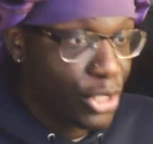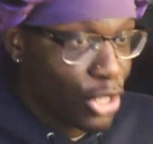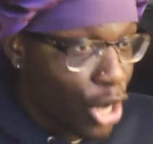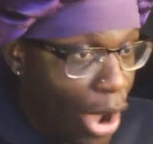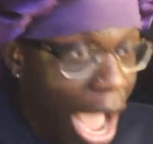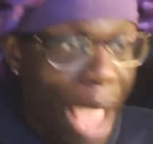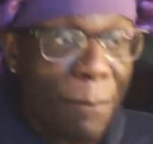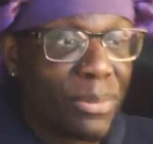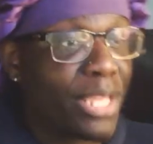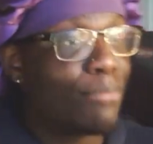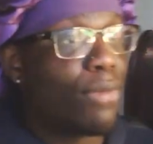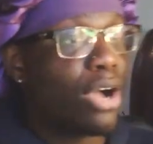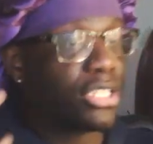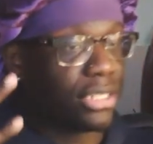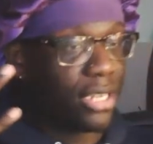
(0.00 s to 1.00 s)
You know, I played
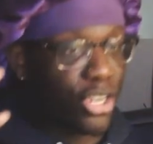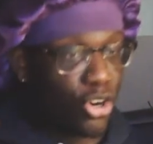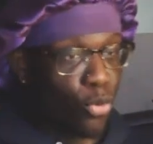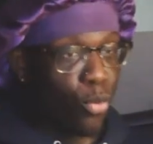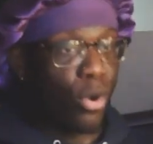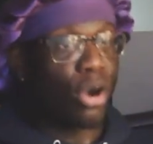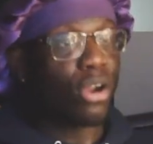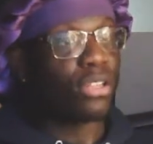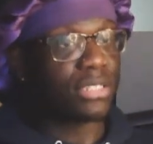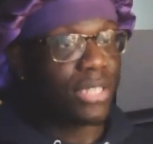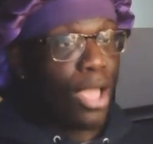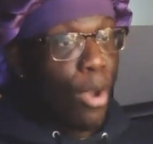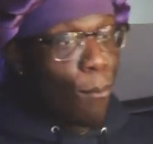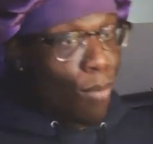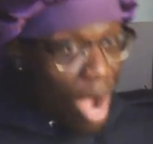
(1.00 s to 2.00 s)
Monster Hunter Worlds.
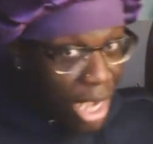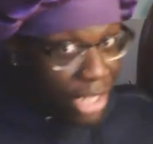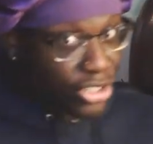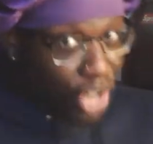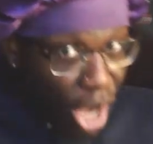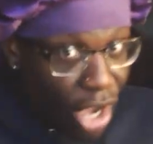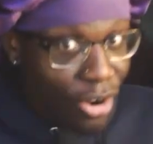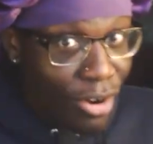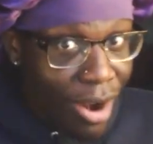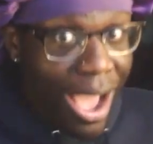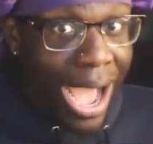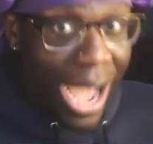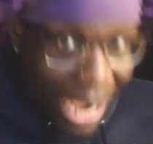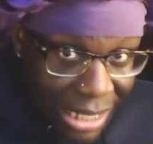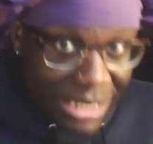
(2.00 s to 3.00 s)
Monster Hunter
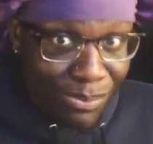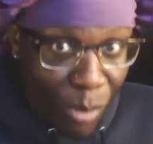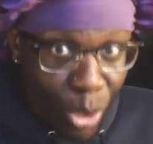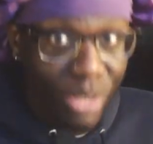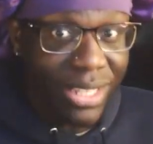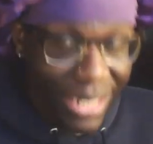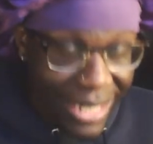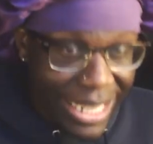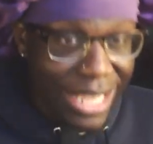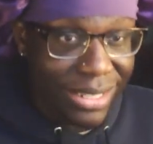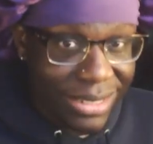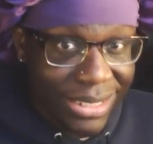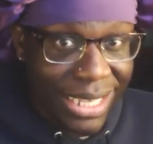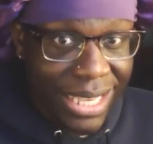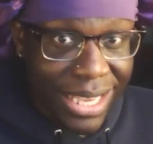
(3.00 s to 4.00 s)
Iceborne, the
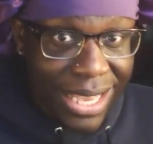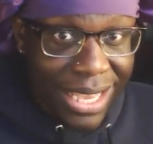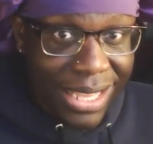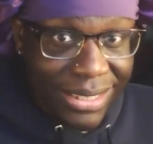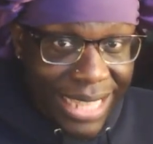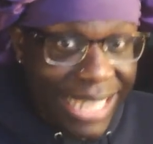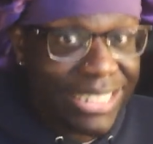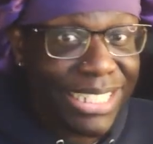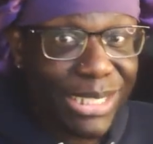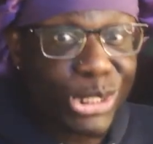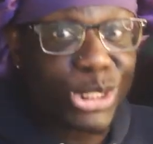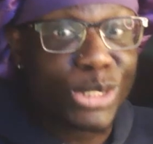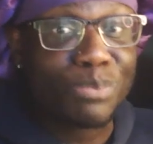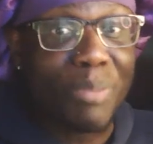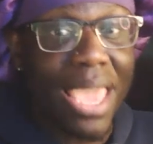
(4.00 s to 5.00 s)
DLC, that shit
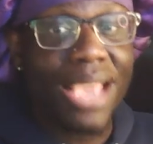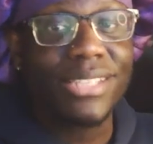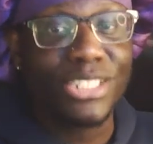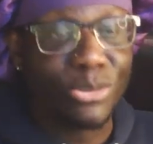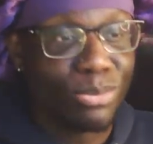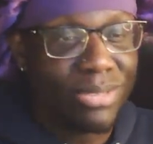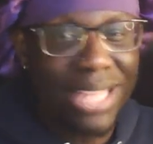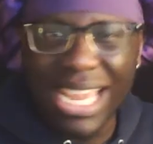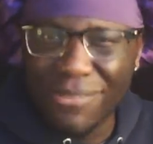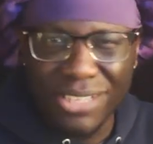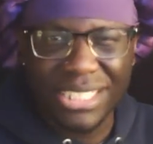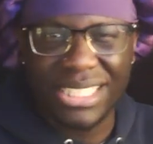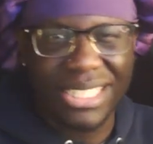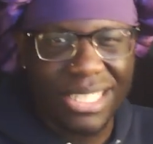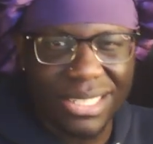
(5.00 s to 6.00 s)
spanks you. Not even
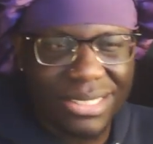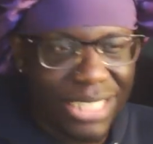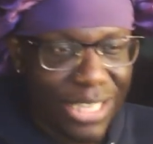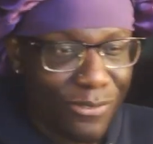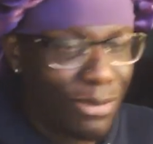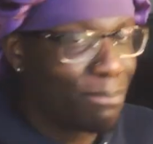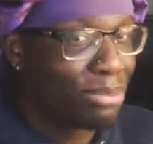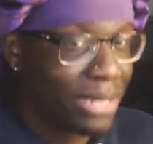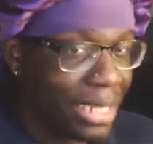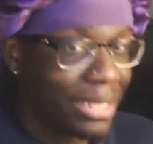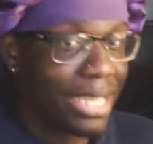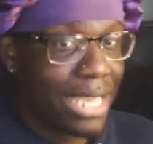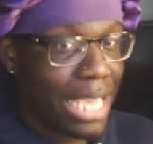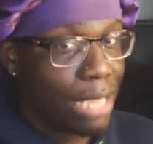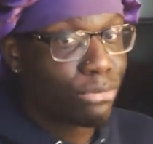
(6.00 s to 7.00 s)
just the DLC. If you're playing
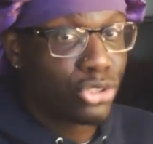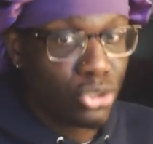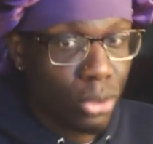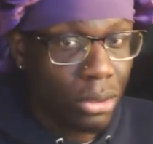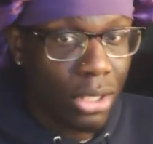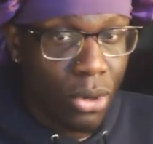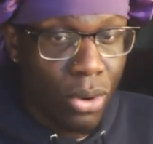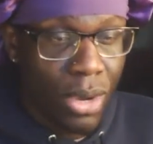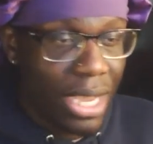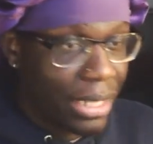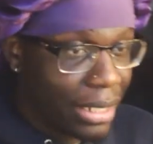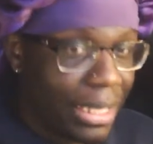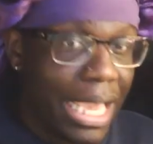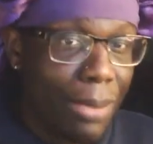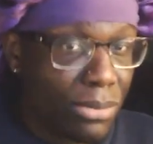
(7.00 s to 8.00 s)
that game solo,
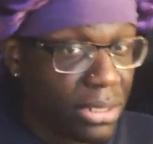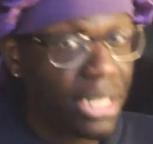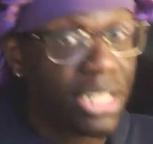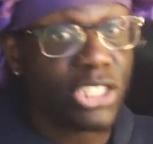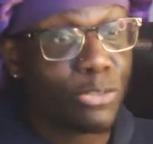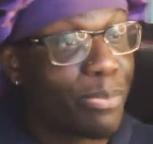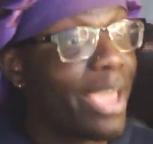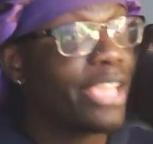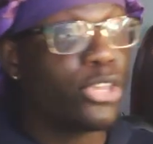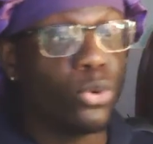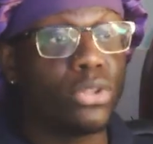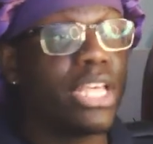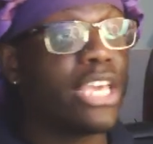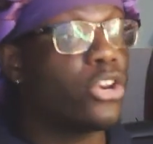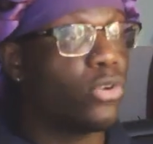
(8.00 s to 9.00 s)
the game is gonna spank you
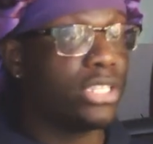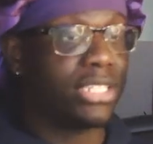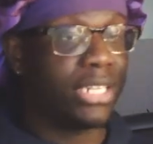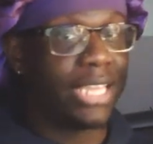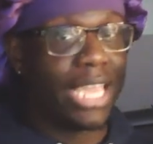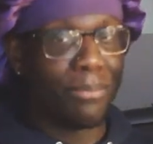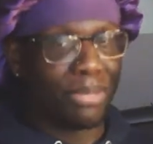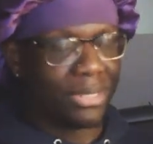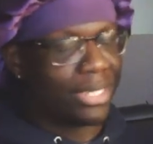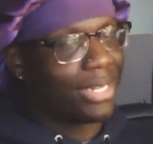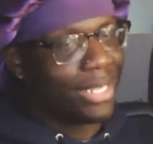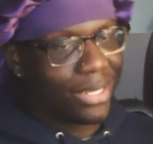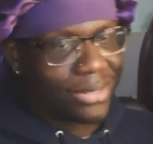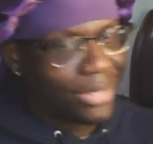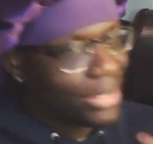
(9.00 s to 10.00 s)
later into the game. But the
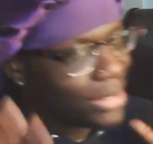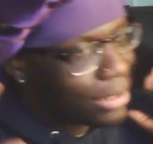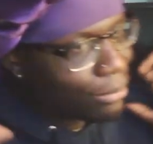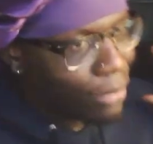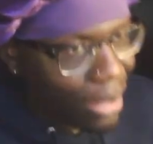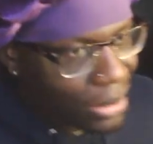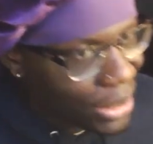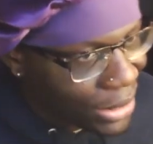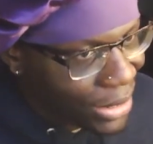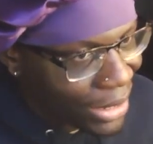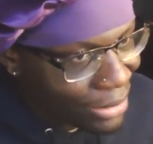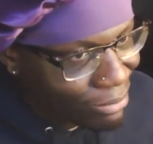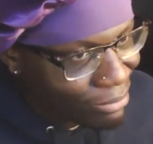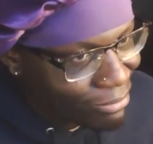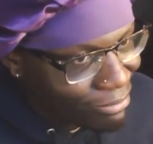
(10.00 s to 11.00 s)
DLC is some other
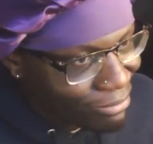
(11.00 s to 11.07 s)
shit.